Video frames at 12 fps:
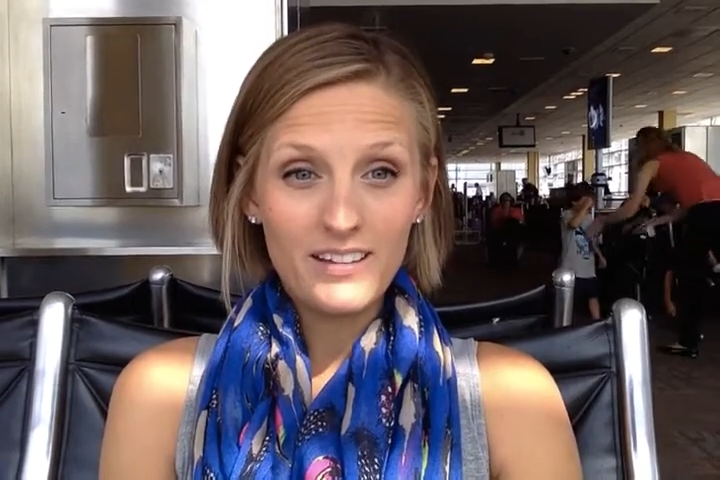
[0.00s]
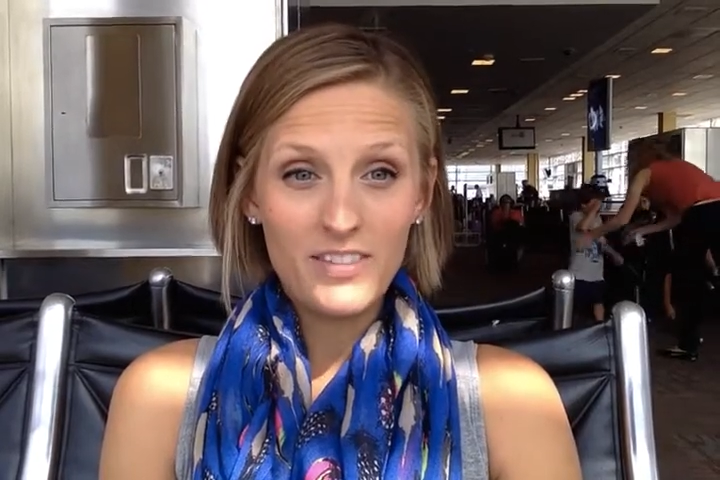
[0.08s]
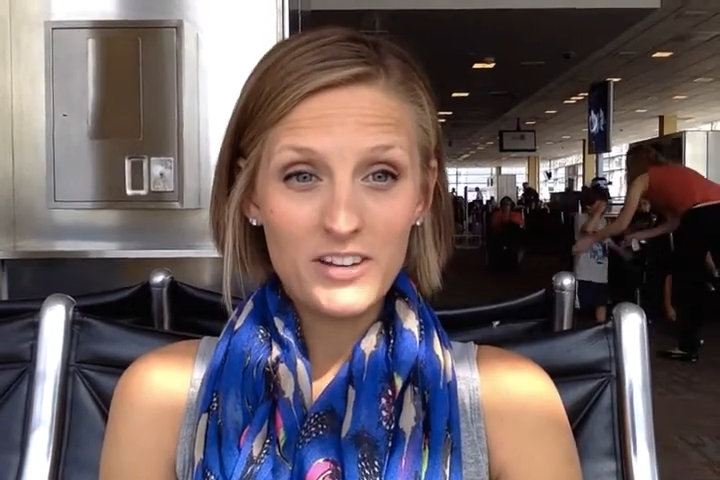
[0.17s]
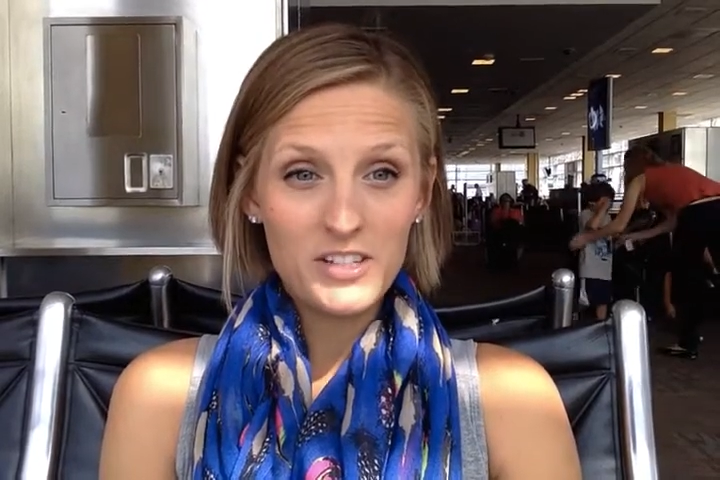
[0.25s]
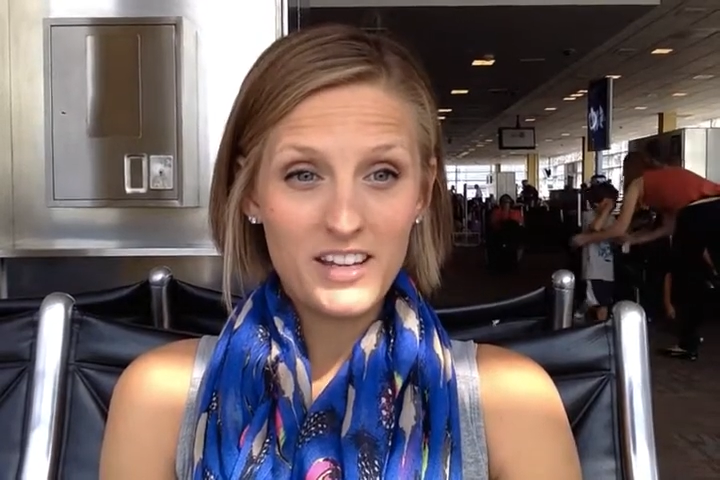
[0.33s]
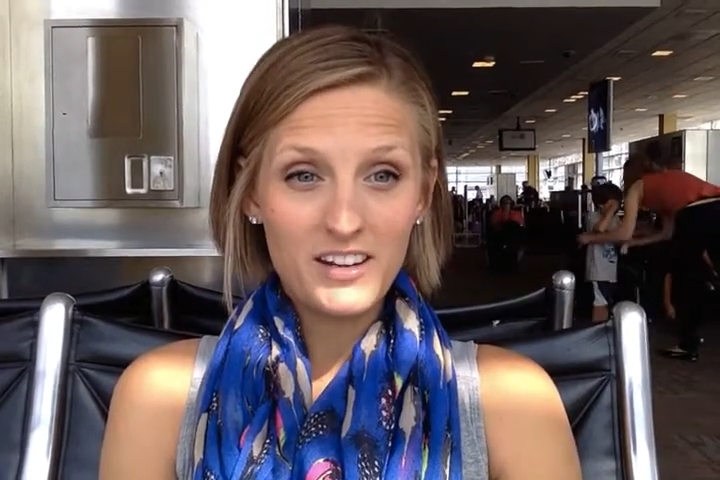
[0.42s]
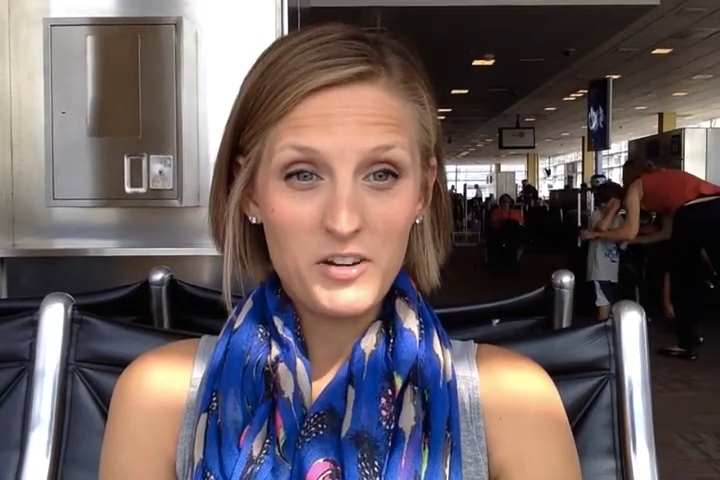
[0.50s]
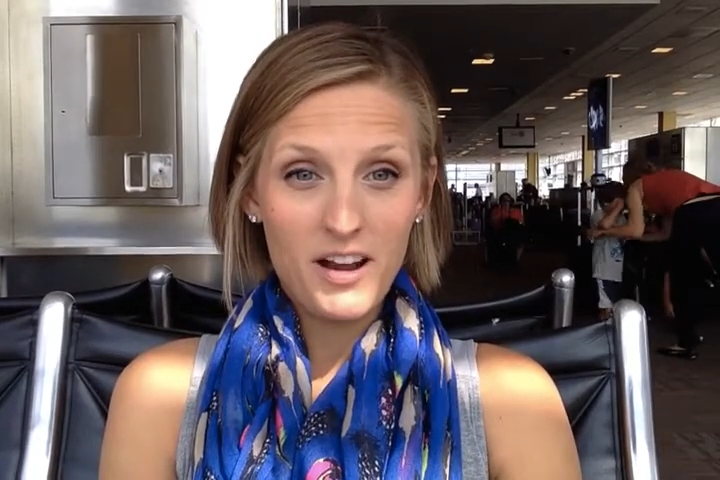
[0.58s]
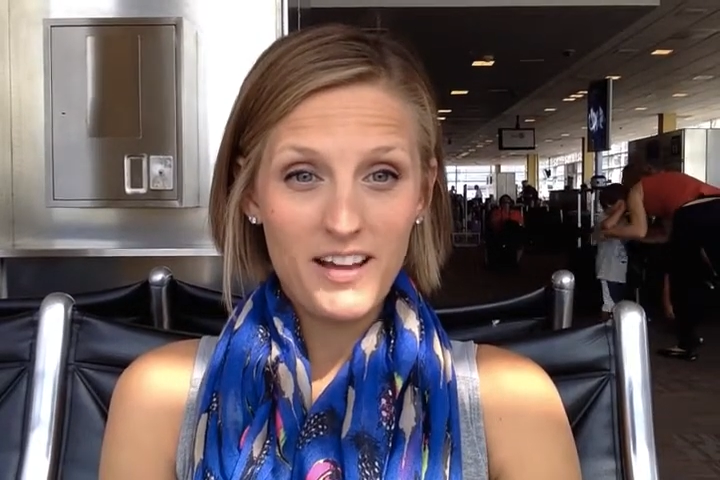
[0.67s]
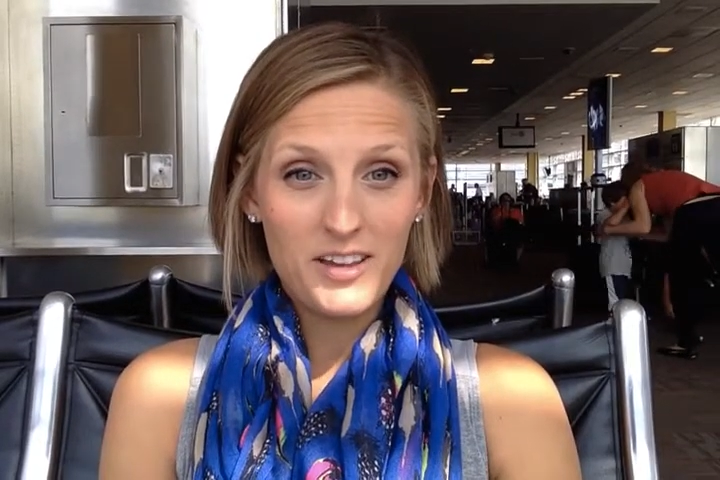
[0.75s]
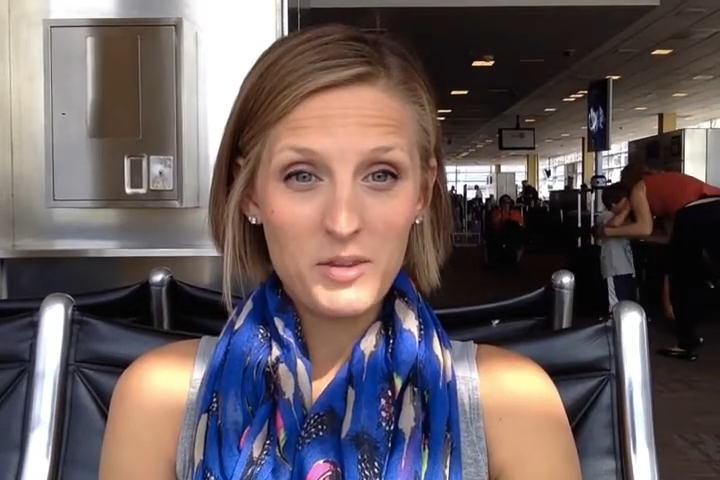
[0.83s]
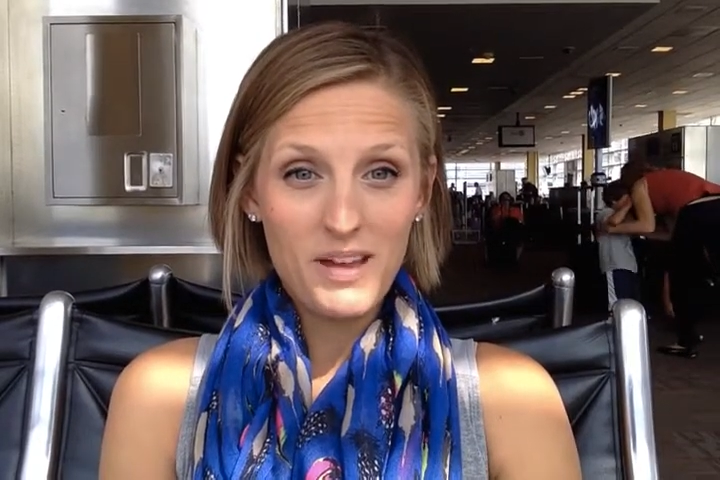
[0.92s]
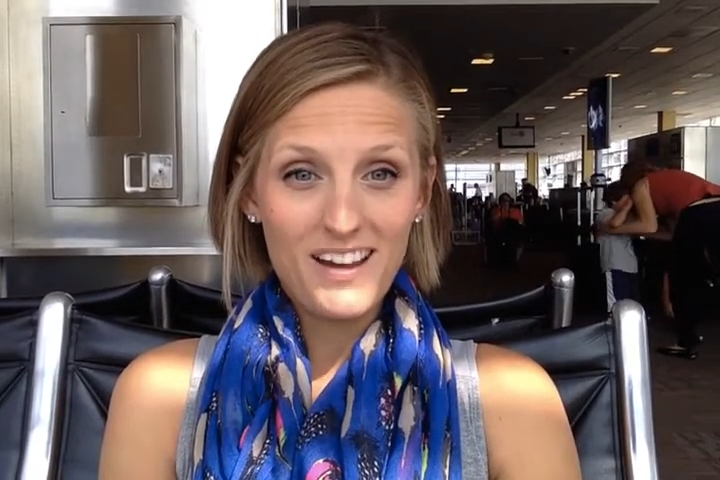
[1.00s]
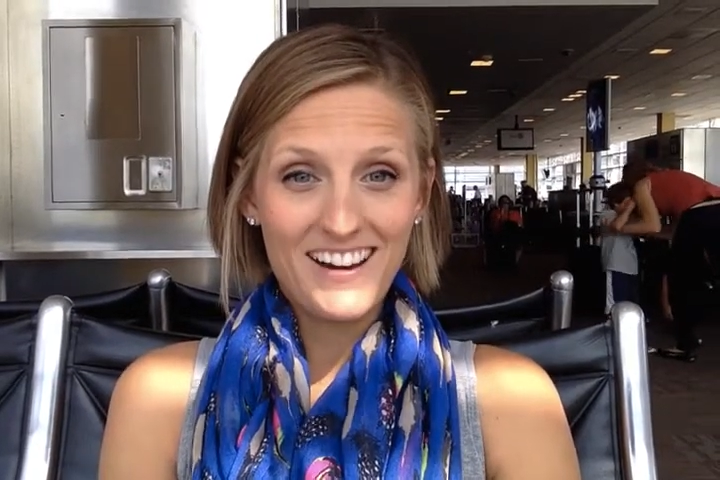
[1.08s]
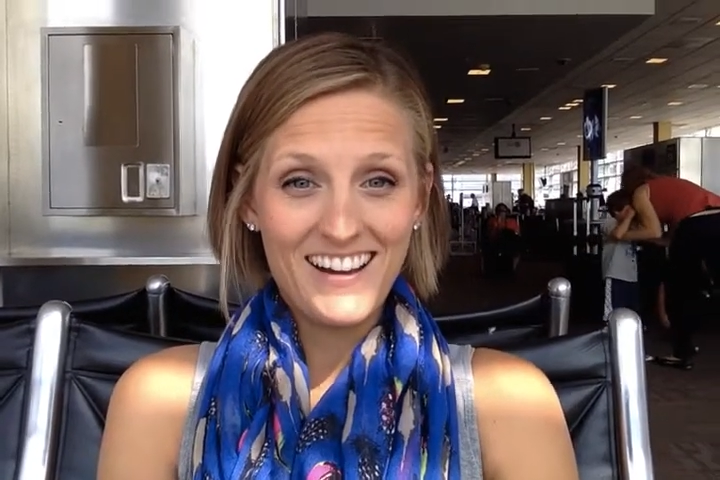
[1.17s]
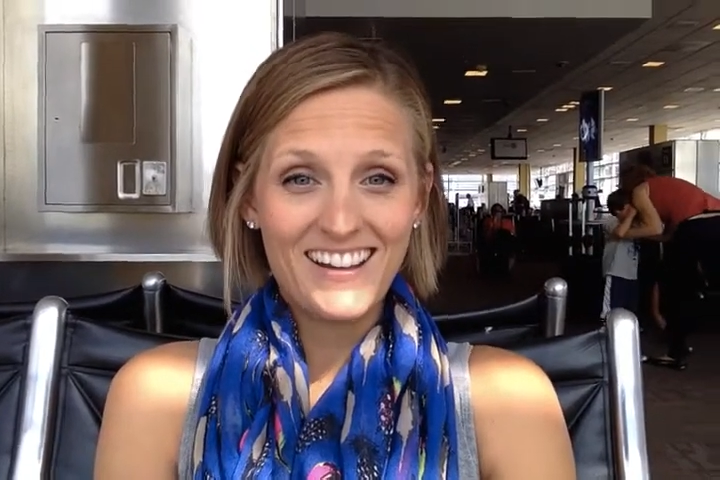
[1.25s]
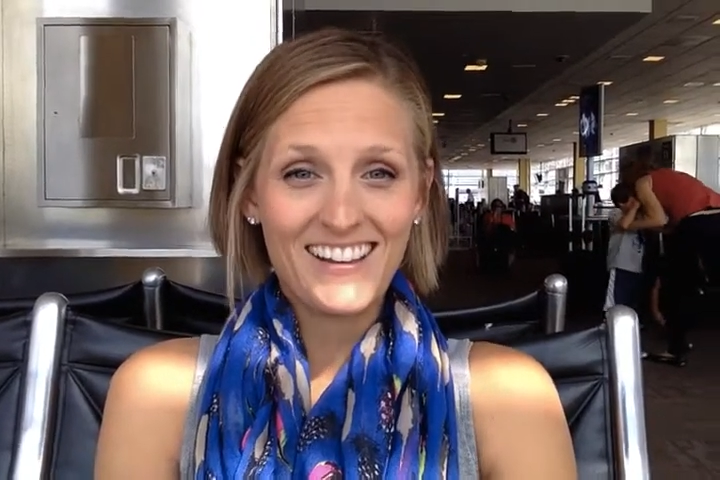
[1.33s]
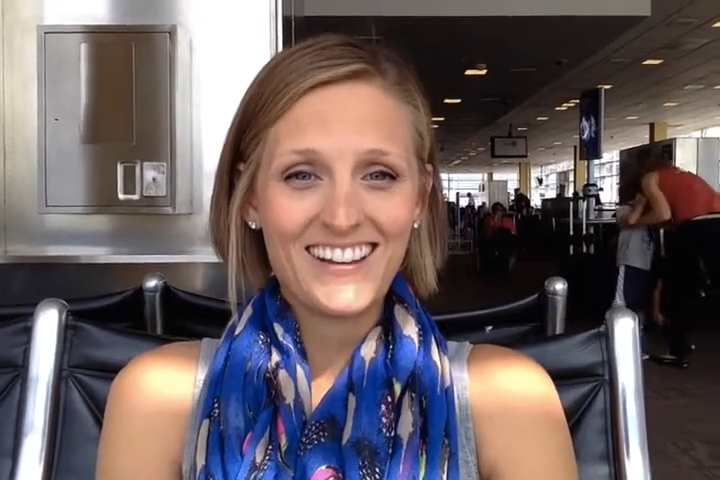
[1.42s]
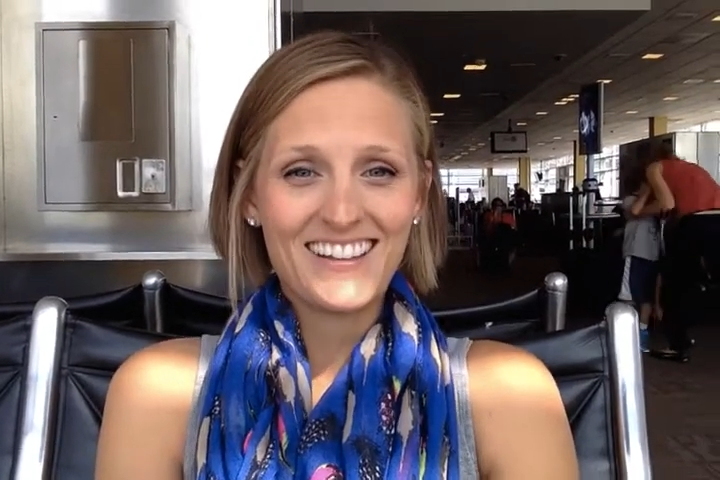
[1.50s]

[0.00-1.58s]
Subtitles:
And there's a kid crying in the background.